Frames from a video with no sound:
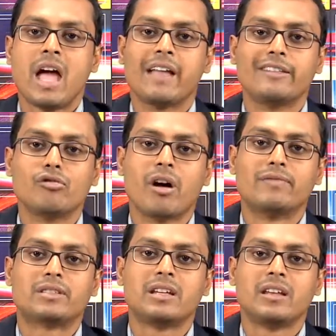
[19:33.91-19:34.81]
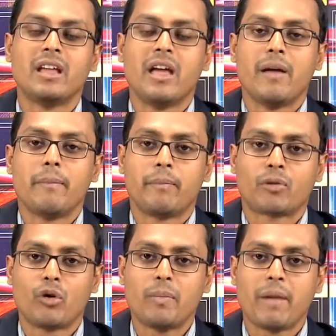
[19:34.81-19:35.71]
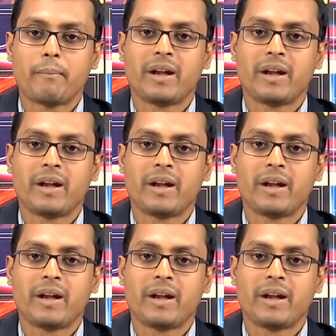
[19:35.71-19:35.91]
As you have seen, chromium